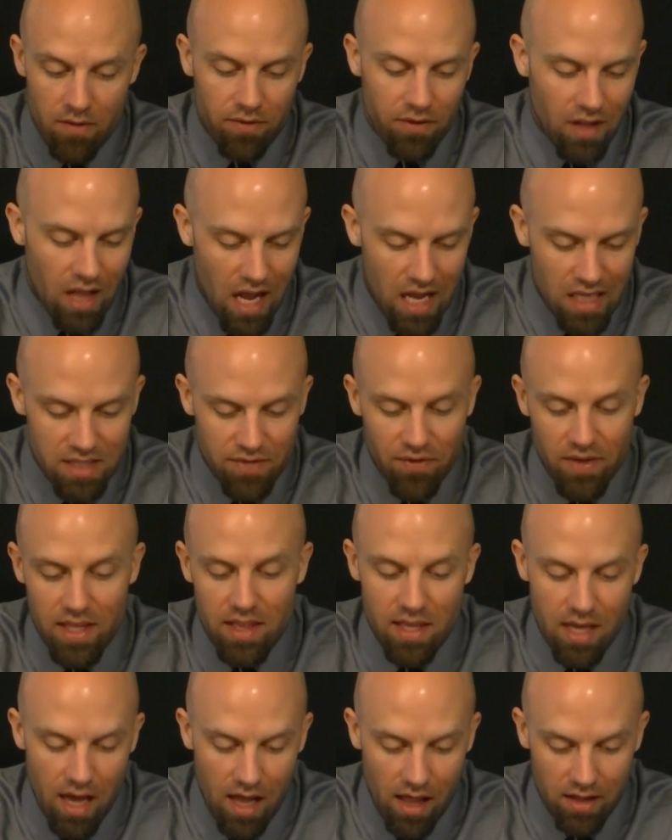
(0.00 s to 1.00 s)
philosophy,
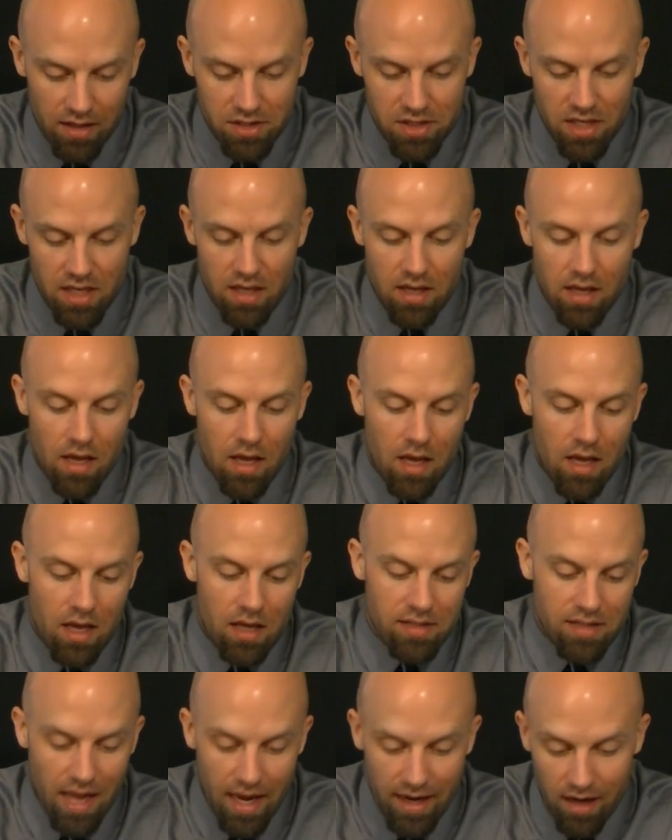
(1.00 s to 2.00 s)
theology,
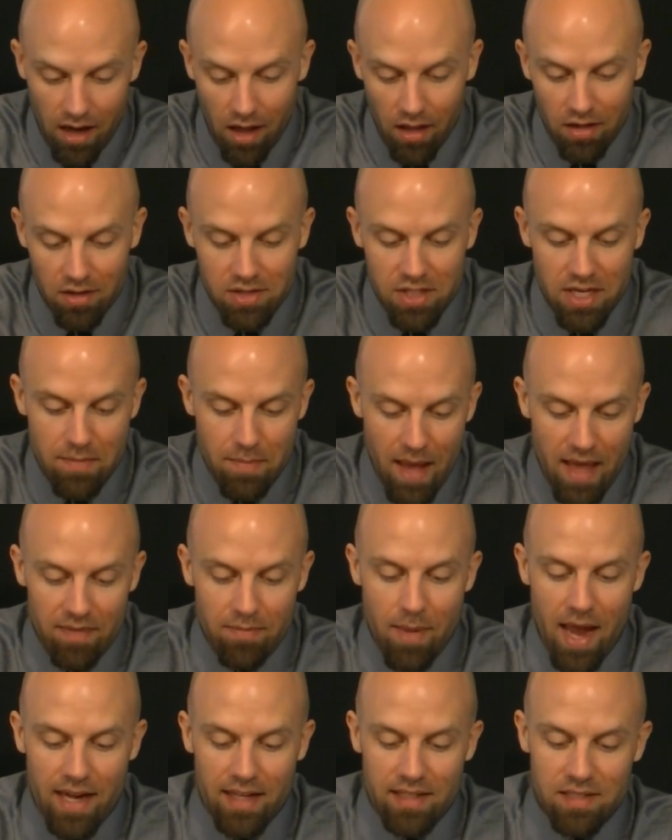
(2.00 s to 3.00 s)
psychology,
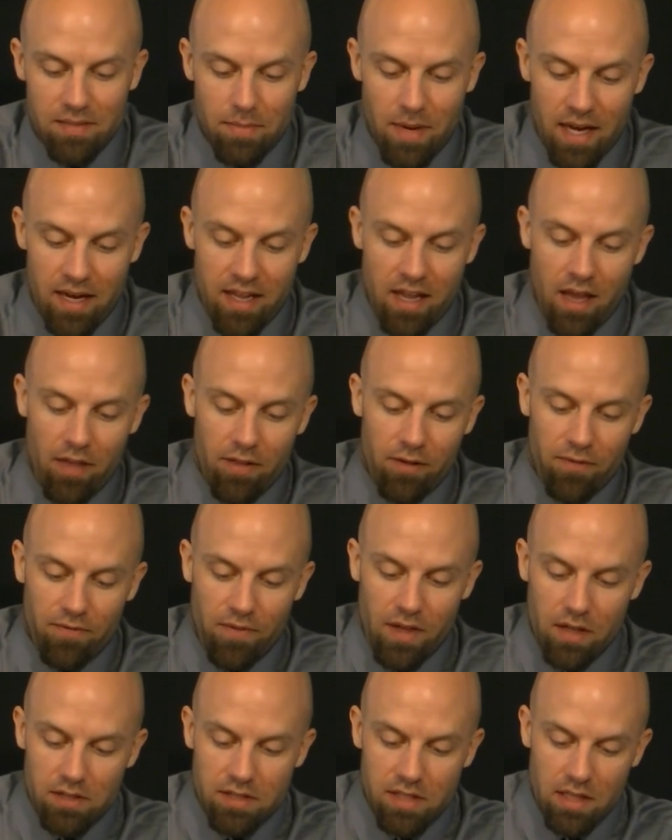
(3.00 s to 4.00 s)
mathematics, and many other
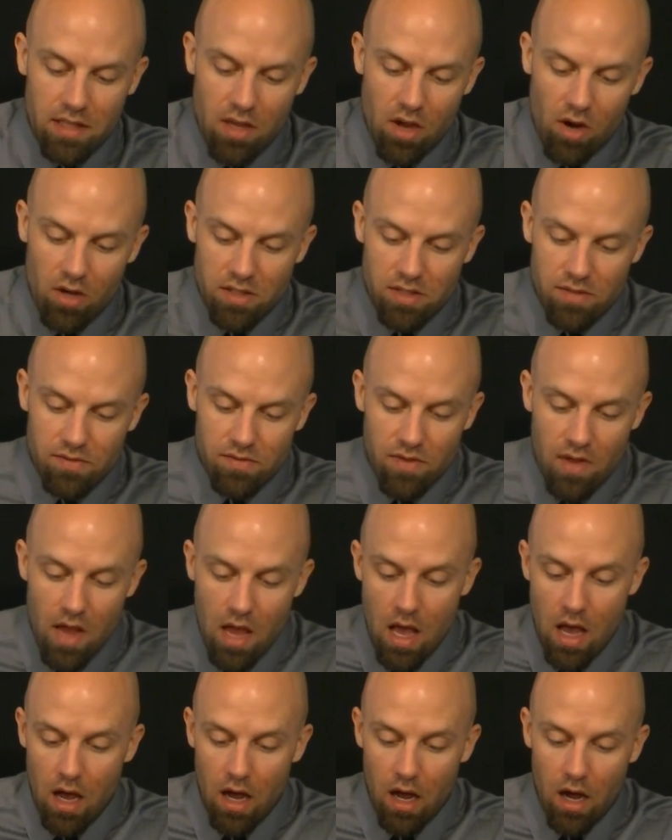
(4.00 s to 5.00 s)
fields in the arts
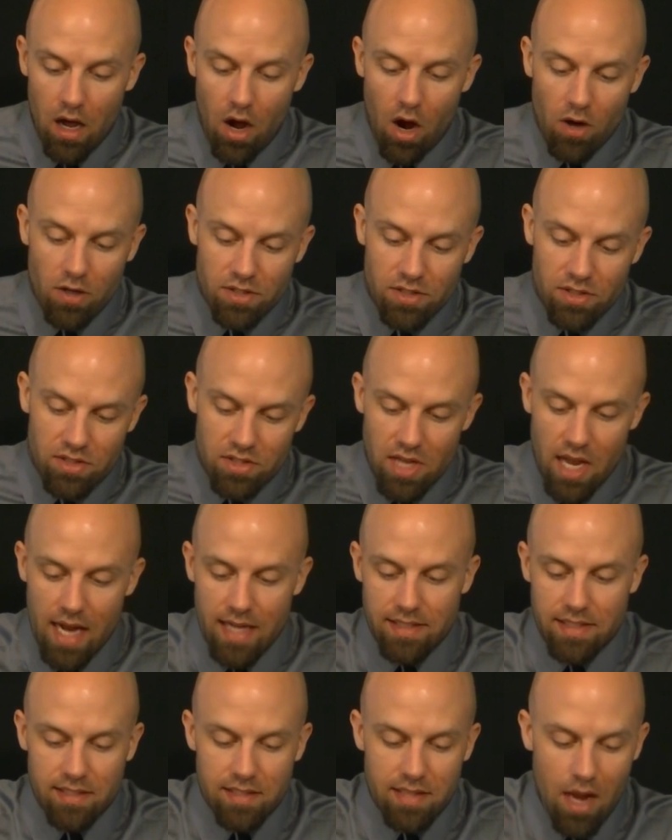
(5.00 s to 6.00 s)
and
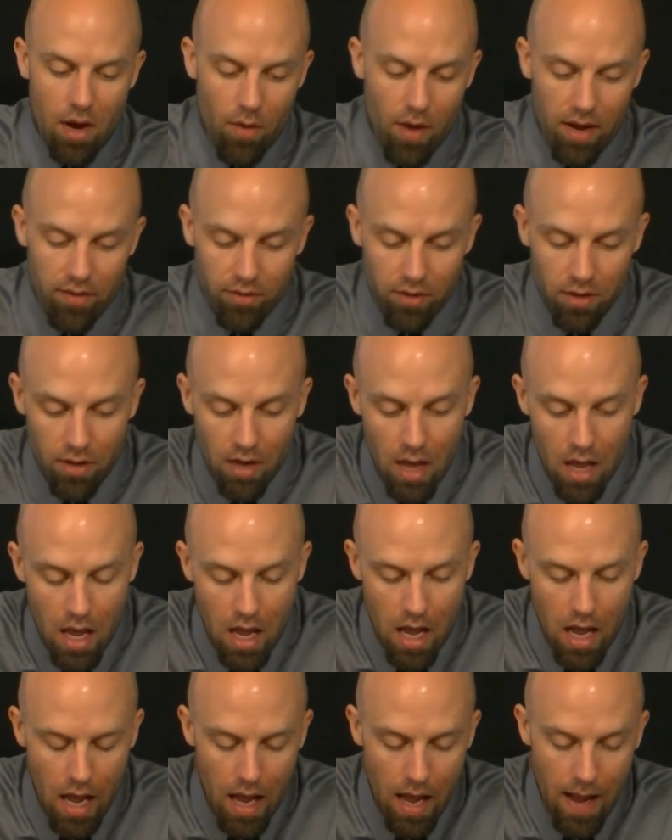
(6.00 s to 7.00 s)
sciences. However,
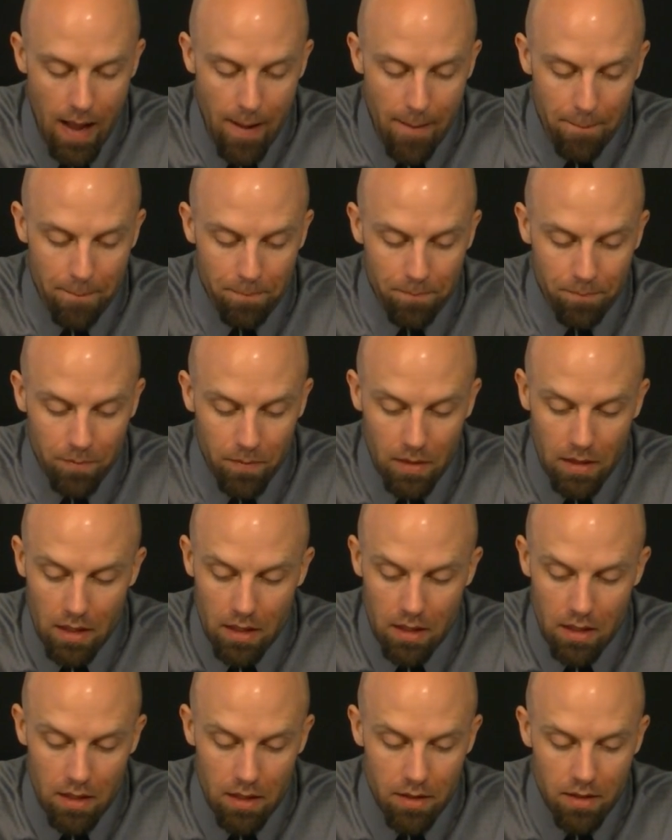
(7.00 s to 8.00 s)

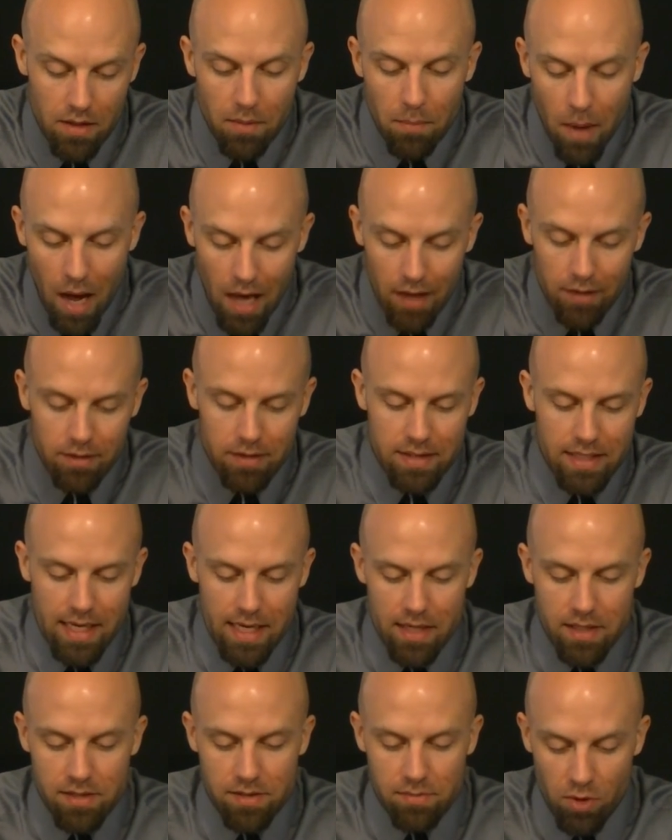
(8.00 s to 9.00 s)
the modern
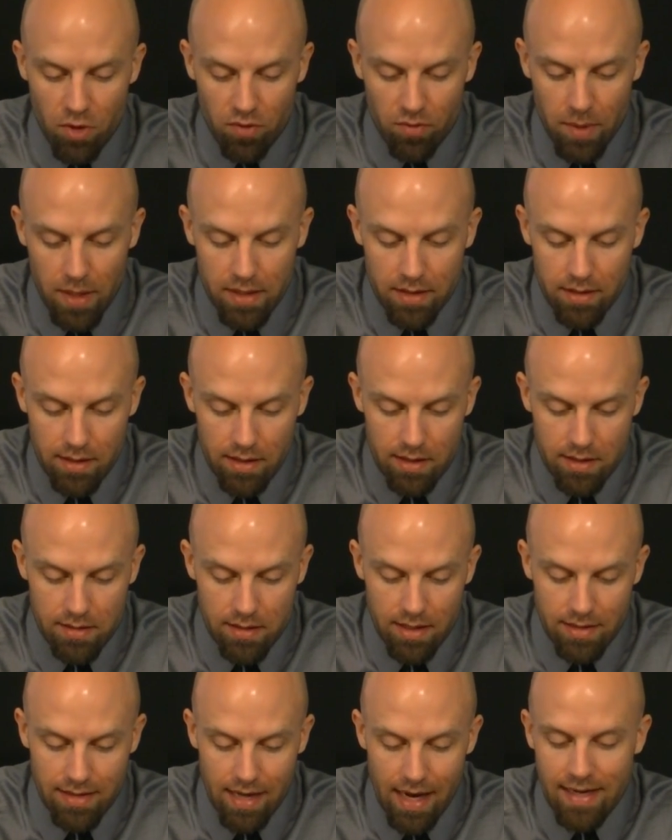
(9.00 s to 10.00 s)
deist movement is
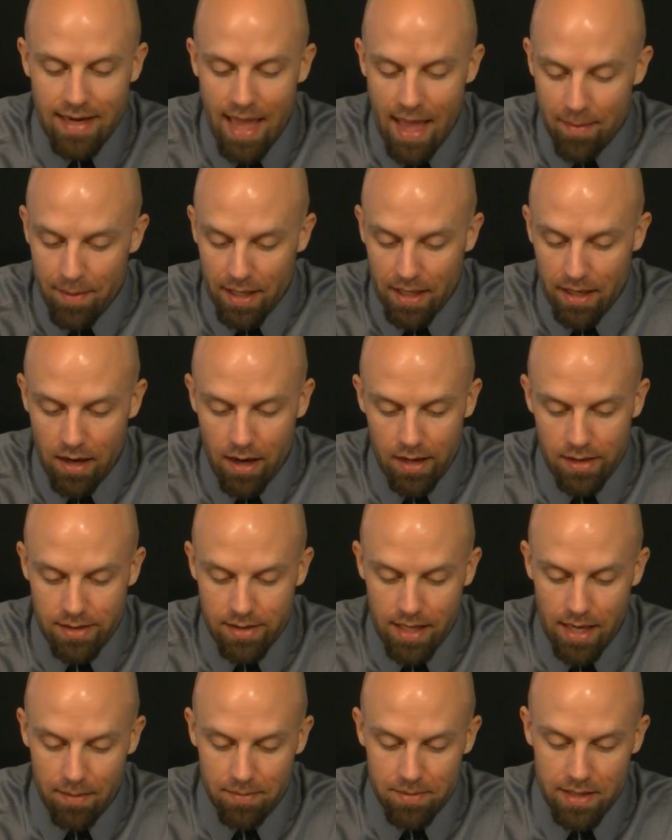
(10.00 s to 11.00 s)
a dynamic
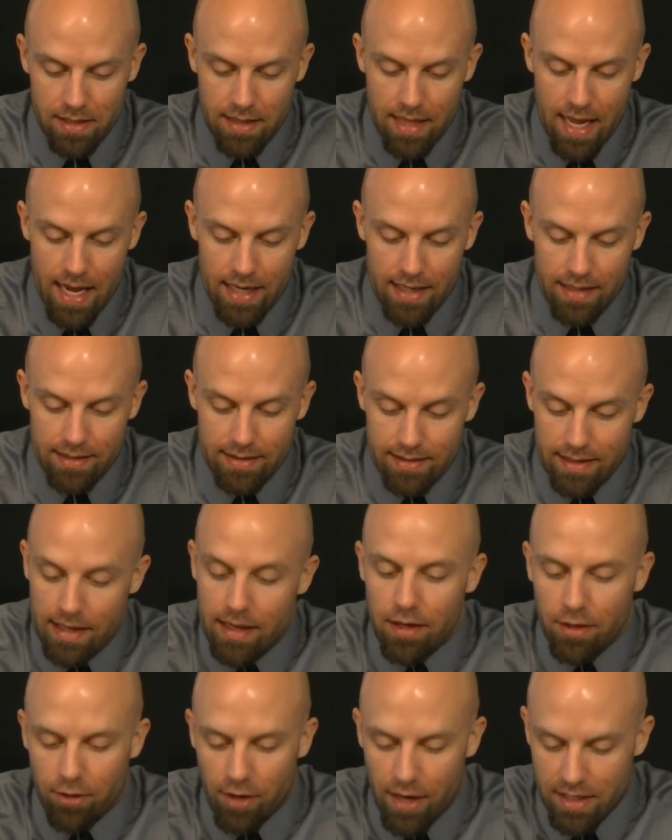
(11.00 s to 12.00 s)
concept in that it
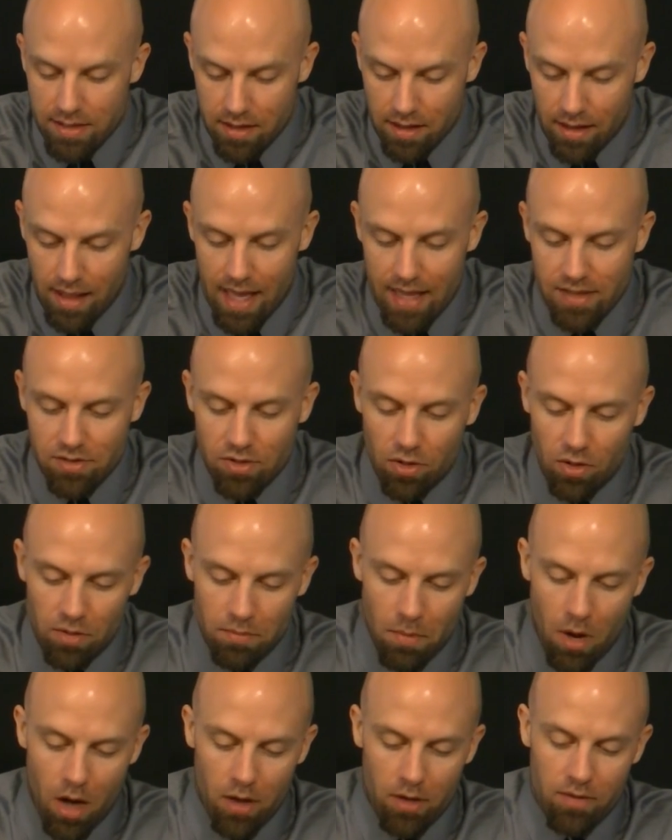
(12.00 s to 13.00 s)
integrates classical
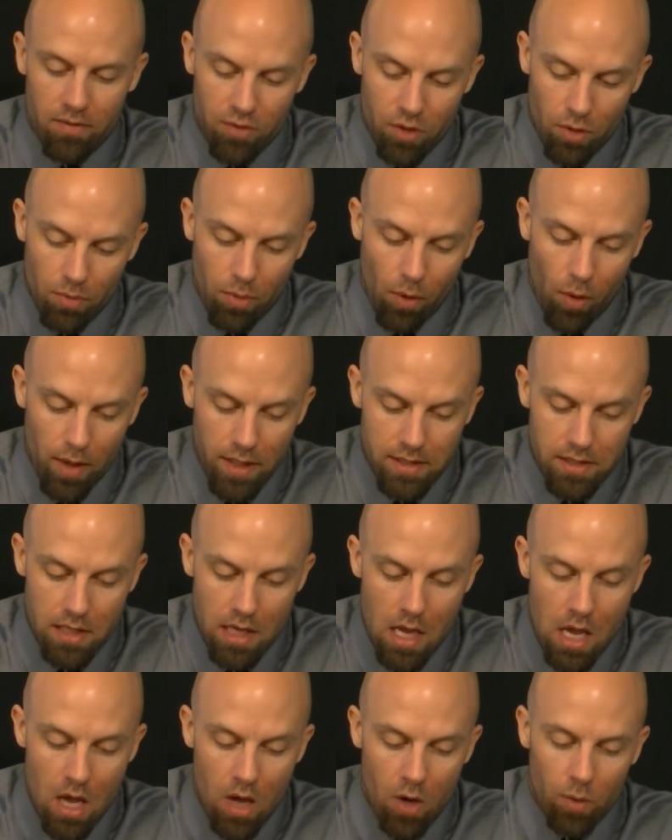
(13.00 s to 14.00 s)
and modern viewpoints
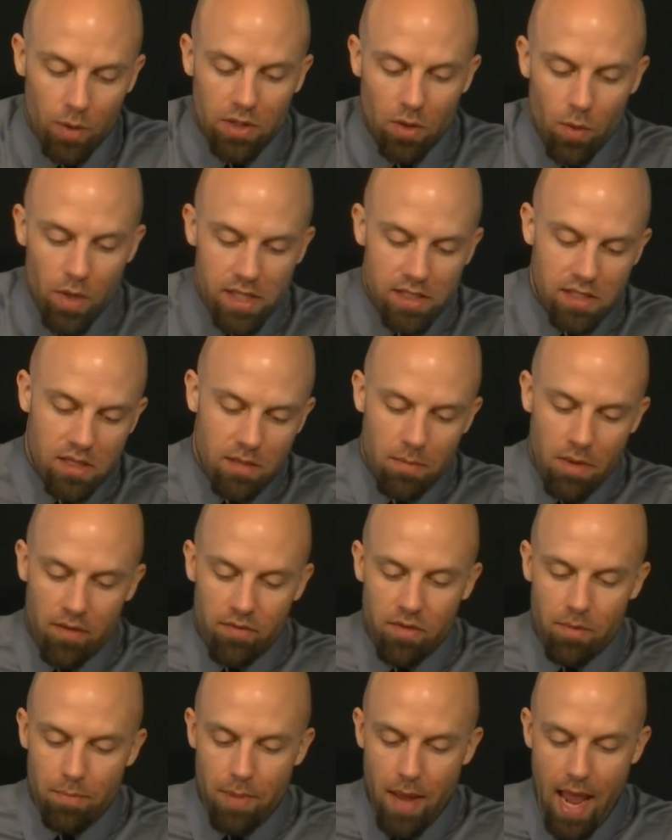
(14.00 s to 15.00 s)
with the wisdom
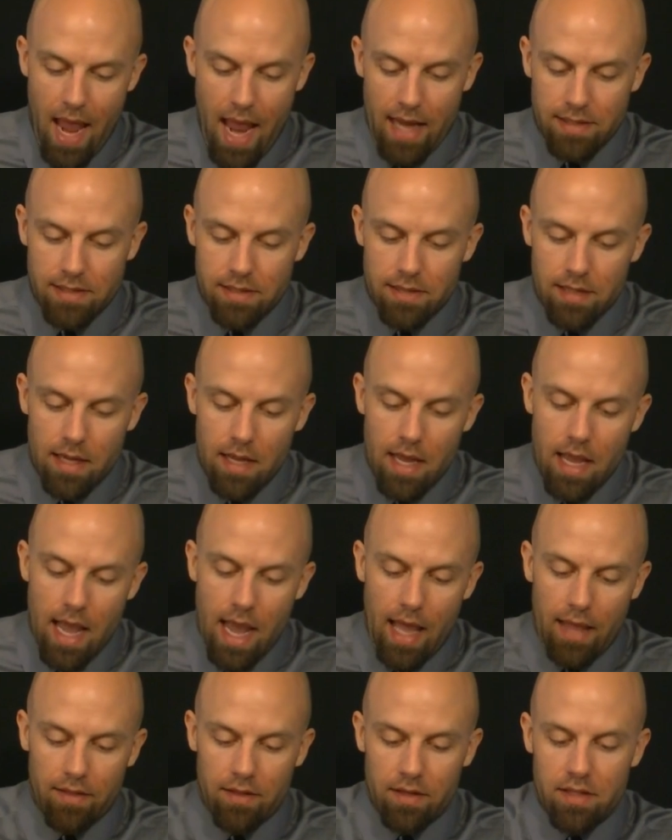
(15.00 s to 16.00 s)
of the past
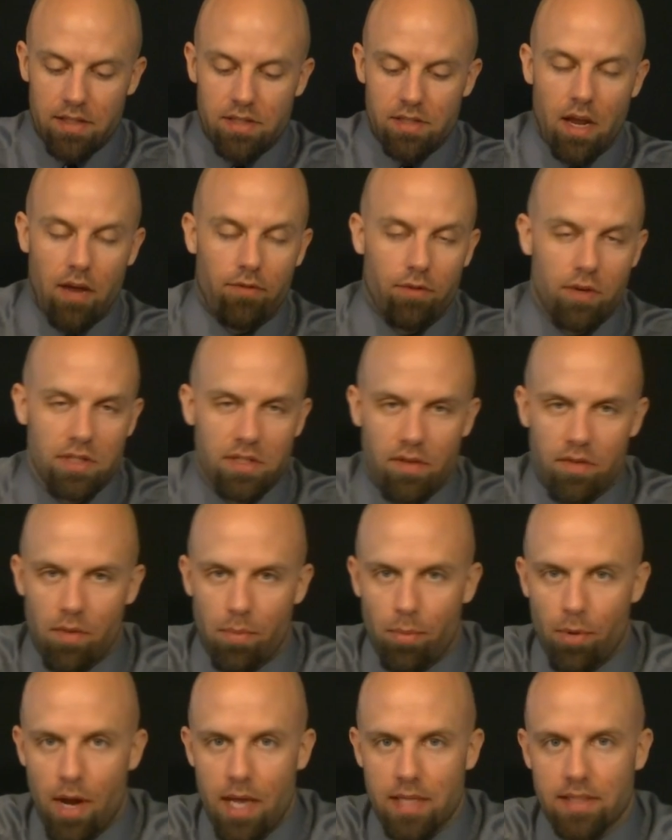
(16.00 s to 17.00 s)
and the discoveries of the
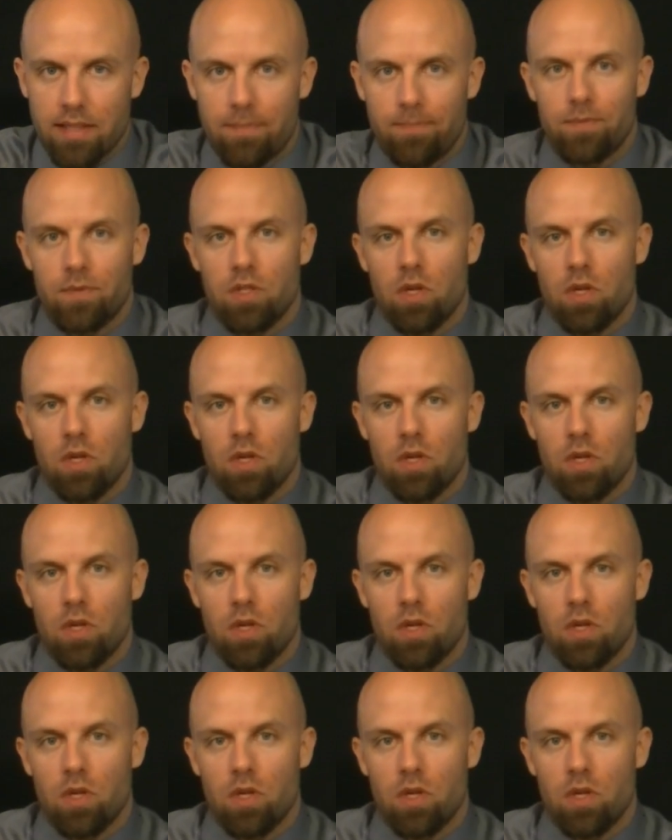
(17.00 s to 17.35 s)
present.